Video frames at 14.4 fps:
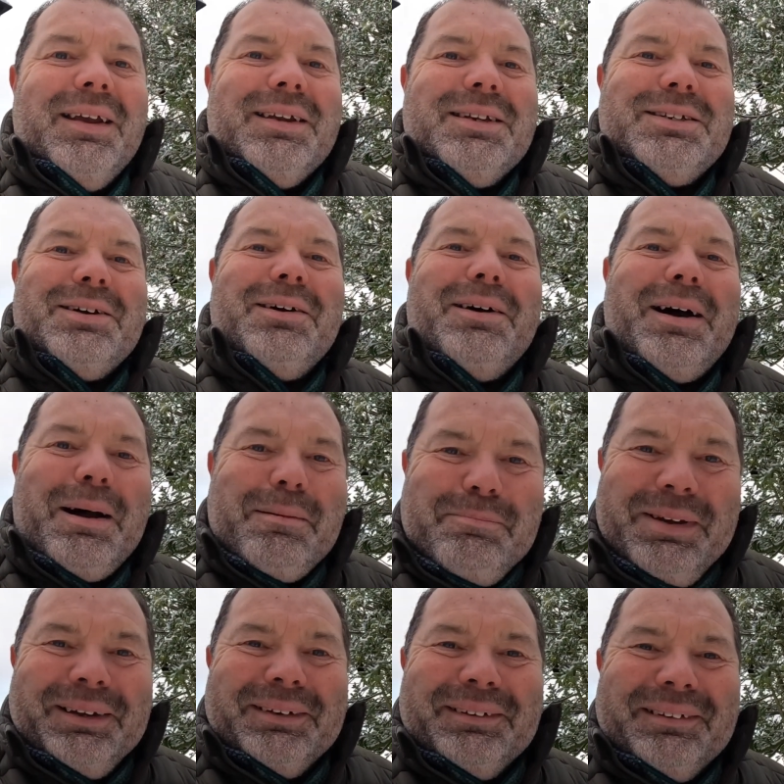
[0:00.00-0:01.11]
So I
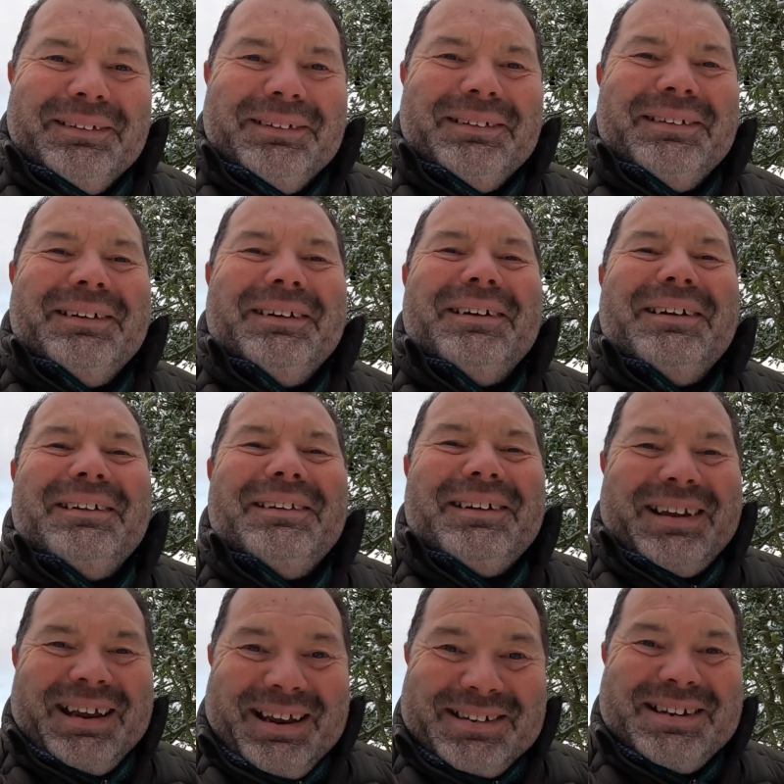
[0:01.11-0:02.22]
built the
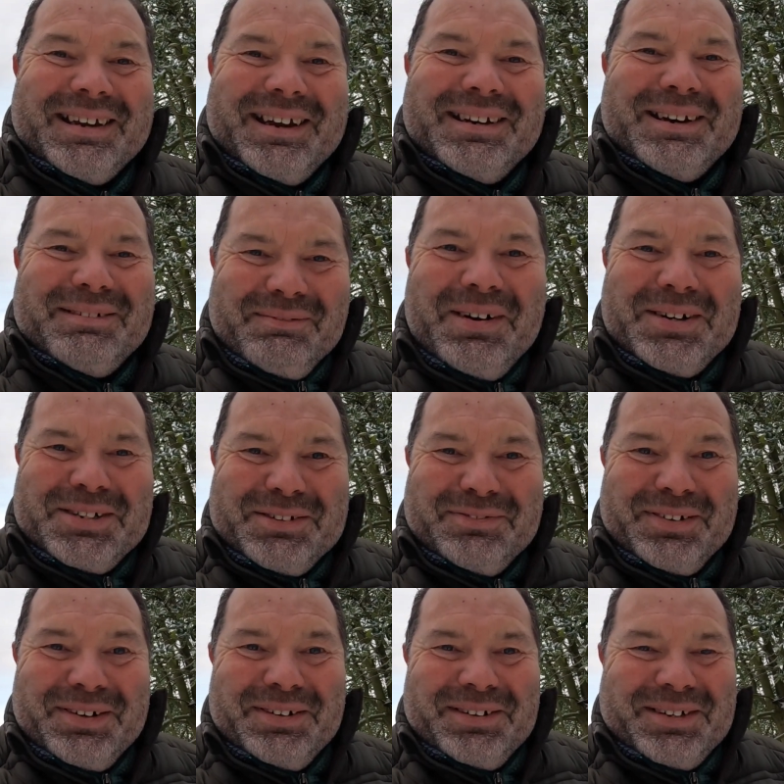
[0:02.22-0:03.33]
cascading
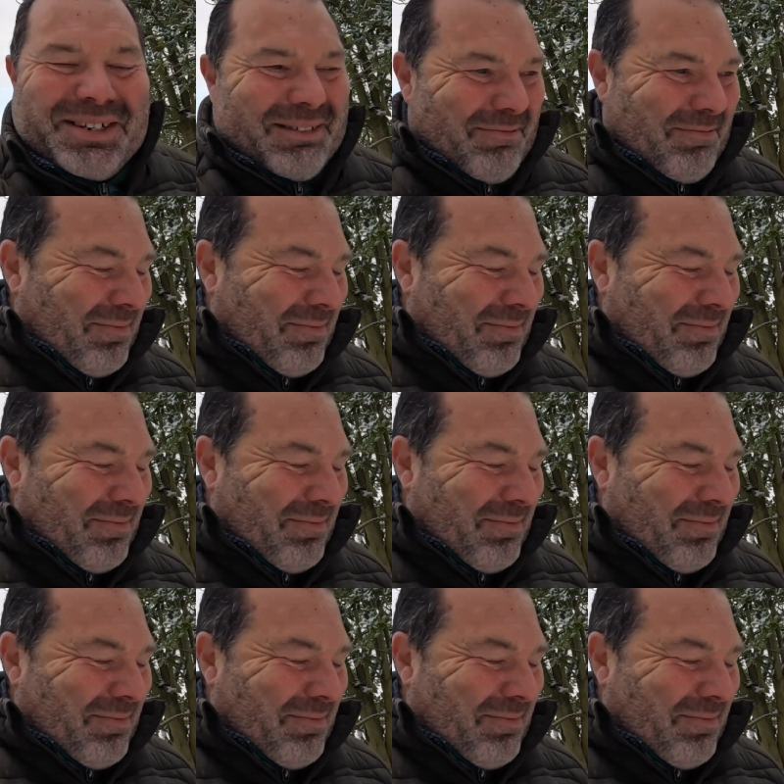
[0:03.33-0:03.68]
waterfalls.